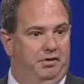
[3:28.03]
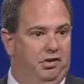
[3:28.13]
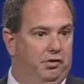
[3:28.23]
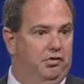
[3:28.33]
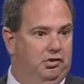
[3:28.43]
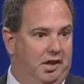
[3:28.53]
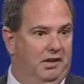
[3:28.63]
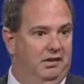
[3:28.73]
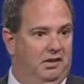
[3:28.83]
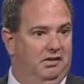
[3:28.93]
companies
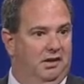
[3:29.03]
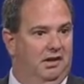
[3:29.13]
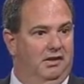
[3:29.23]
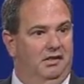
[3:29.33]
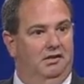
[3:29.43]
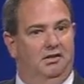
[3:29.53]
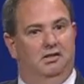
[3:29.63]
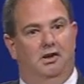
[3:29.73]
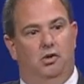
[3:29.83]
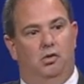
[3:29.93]
understand that, and I think
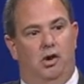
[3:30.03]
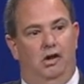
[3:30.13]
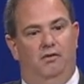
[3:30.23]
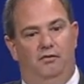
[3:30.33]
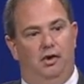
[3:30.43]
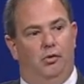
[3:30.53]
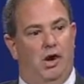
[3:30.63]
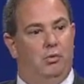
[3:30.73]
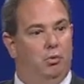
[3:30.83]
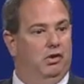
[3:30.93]
that they're trying to
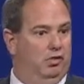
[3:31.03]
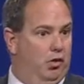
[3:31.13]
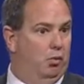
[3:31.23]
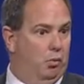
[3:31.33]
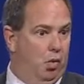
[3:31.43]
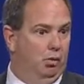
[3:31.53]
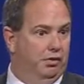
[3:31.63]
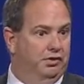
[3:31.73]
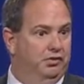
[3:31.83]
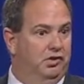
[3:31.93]
figure out what their
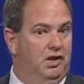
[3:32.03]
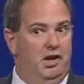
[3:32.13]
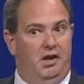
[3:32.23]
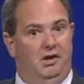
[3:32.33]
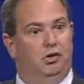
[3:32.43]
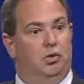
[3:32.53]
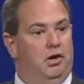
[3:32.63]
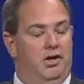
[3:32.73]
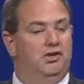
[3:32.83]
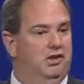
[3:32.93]
role is in
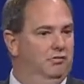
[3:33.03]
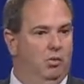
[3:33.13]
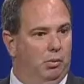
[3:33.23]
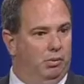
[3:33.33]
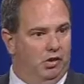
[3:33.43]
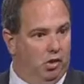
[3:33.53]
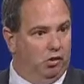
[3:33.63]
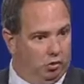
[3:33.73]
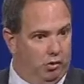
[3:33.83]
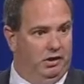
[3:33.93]
creation of what we
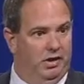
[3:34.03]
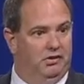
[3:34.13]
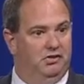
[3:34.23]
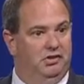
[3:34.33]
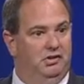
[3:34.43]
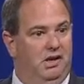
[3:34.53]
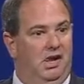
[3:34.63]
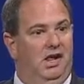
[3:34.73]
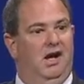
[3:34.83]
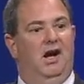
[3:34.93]
call green energy.
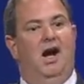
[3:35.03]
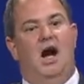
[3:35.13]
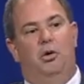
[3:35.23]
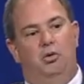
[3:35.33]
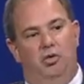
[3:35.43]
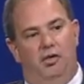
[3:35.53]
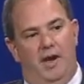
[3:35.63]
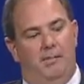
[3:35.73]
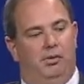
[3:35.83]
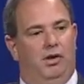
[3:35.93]
How do
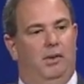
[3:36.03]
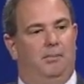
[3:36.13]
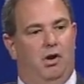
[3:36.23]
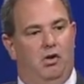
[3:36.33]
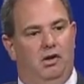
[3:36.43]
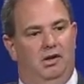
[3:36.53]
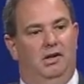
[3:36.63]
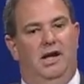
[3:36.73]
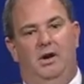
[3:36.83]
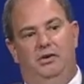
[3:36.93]
they play a part in
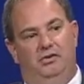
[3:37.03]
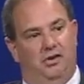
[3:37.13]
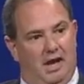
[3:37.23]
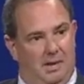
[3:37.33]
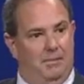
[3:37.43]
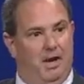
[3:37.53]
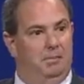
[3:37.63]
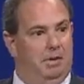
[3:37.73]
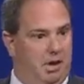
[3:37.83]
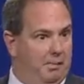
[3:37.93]
it? How does
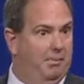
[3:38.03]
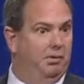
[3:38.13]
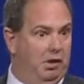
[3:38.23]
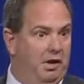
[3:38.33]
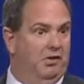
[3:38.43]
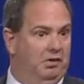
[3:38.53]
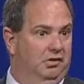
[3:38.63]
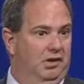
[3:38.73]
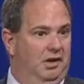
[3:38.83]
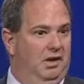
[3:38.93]
ComEd become a
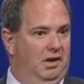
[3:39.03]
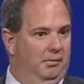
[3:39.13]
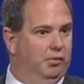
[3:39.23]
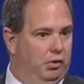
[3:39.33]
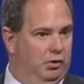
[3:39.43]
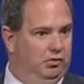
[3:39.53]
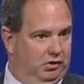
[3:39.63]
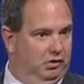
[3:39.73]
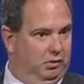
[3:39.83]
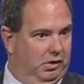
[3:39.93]
player in
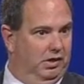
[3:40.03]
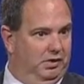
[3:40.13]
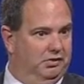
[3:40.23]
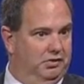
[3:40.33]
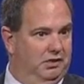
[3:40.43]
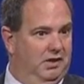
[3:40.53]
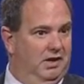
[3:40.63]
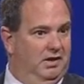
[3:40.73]
producing green energy?